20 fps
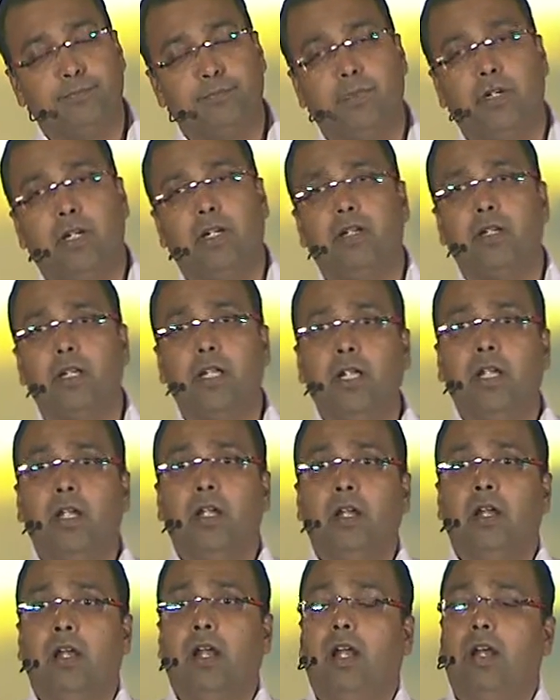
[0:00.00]
right?
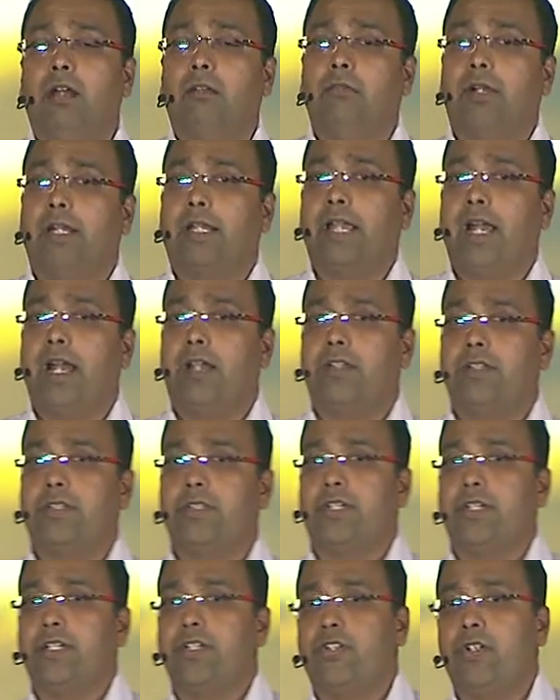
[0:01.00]
Uh, a Gartner
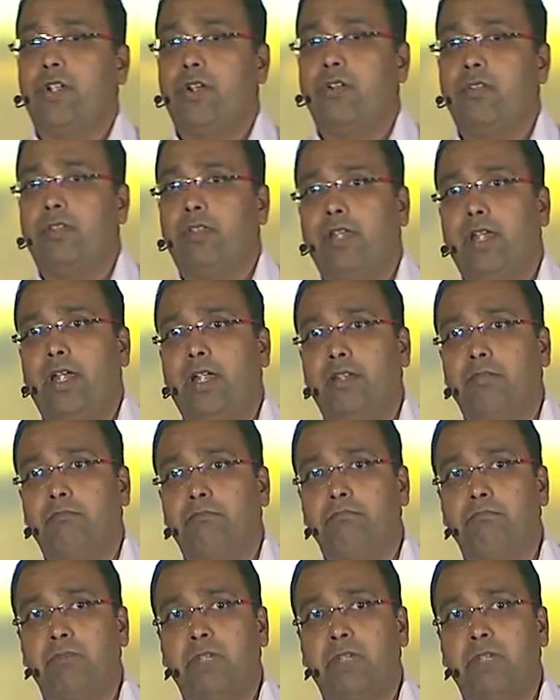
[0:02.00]
study showed that